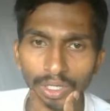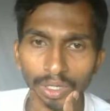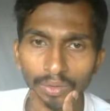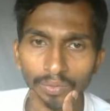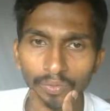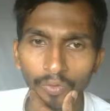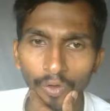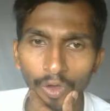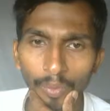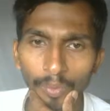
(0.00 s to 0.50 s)

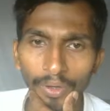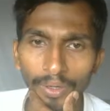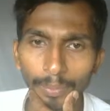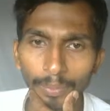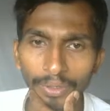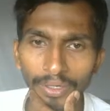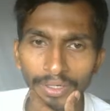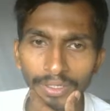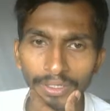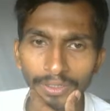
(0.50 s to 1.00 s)
Format
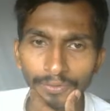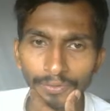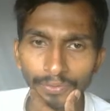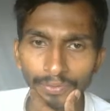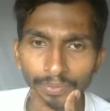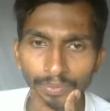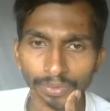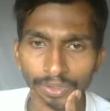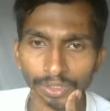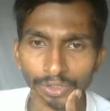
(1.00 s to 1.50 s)
PDF,
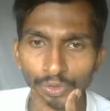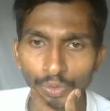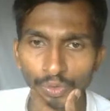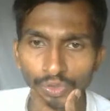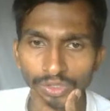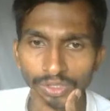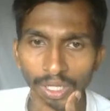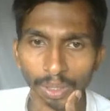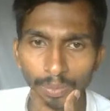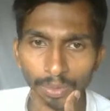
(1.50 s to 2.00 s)
resource
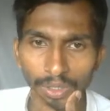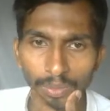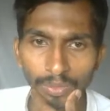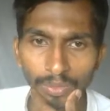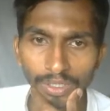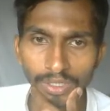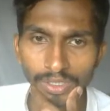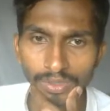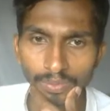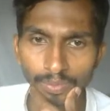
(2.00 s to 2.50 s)
type
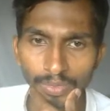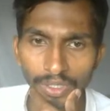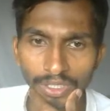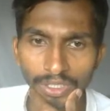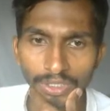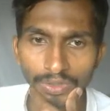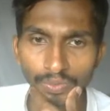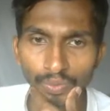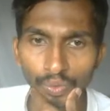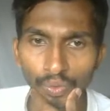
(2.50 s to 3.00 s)
image,
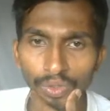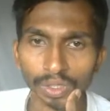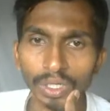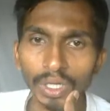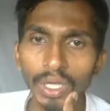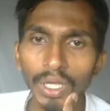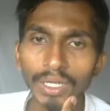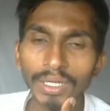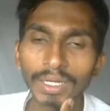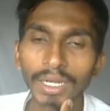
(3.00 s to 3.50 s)
pages 4.
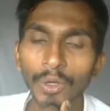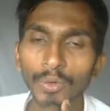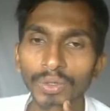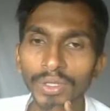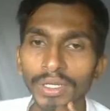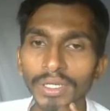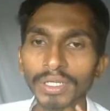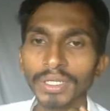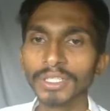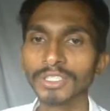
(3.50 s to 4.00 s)

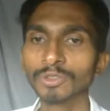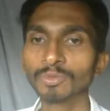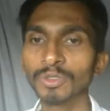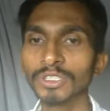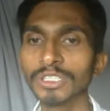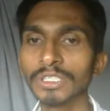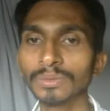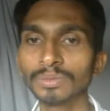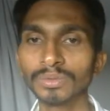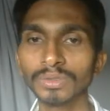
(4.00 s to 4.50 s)
Cloudinary treats
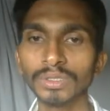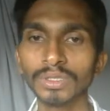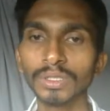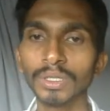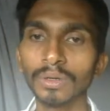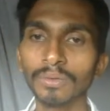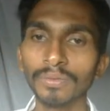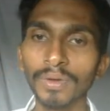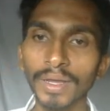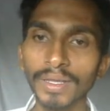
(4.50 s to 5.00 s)
PDF
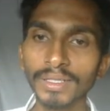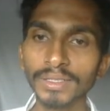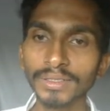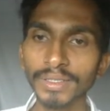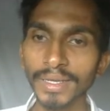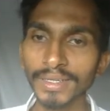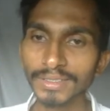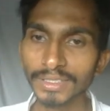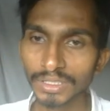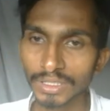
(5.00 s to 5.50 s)
files
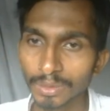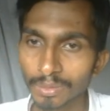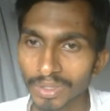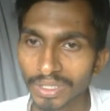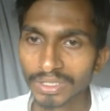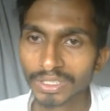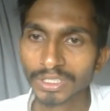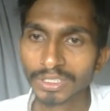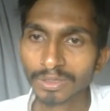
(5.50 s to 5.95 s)
as images